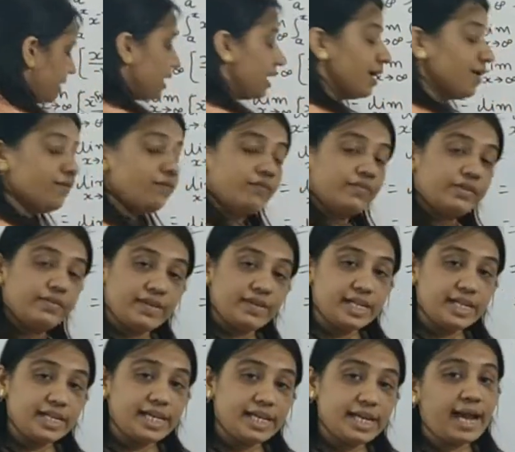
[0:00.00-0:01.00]
if we will
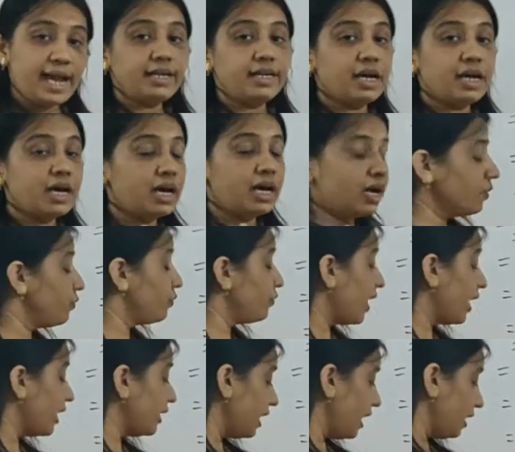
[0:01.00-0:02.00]
get a
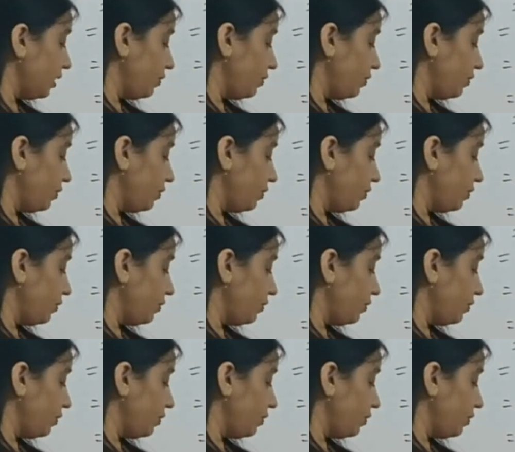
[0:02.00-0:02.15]
finite